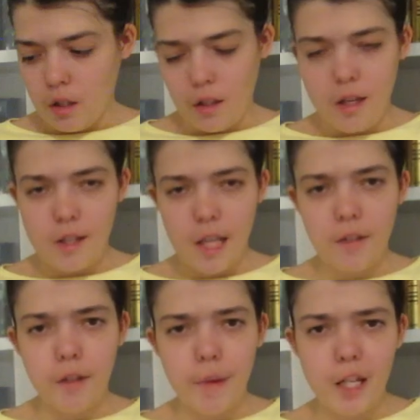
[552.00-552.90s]
This kind
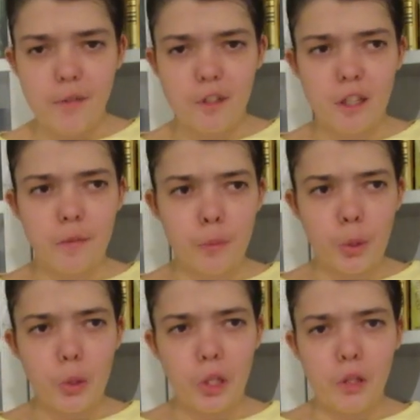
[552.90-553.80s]
of reminds me of Sleeping
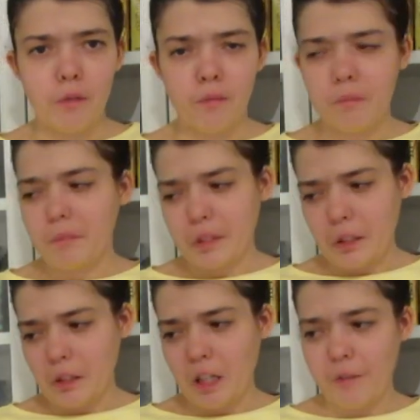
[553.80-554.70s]
Beauty, so
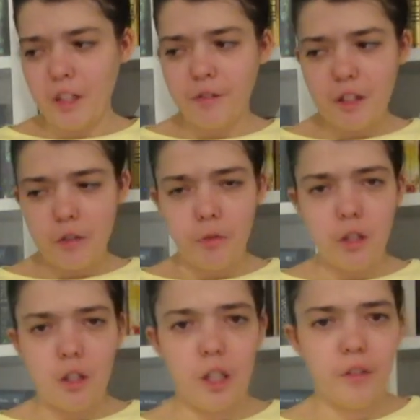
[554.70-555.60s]
I wonder if it's a
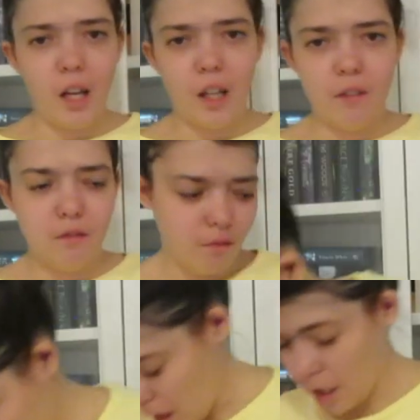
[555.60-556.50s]
retell of that.
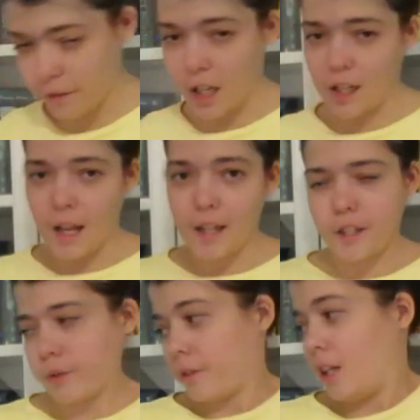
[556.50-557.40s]
Alright,
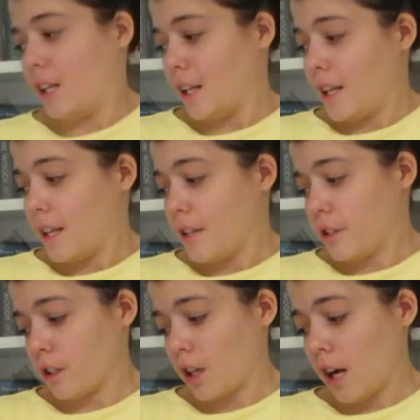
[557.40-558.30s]
next one
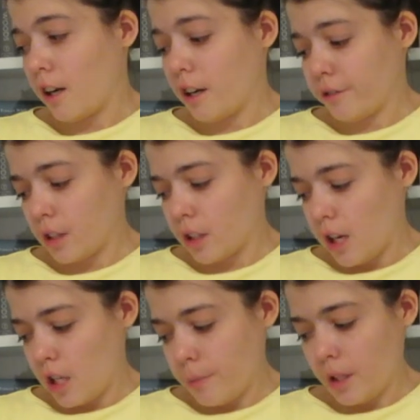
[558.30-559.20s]
is The Garden of the
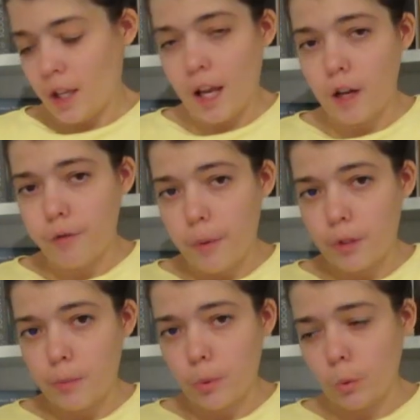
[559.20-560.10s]
Curse by Katy
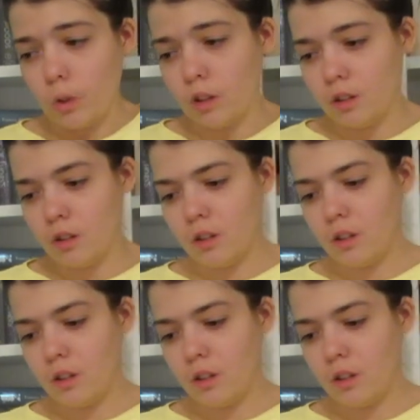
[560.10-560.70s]
Rose Pool.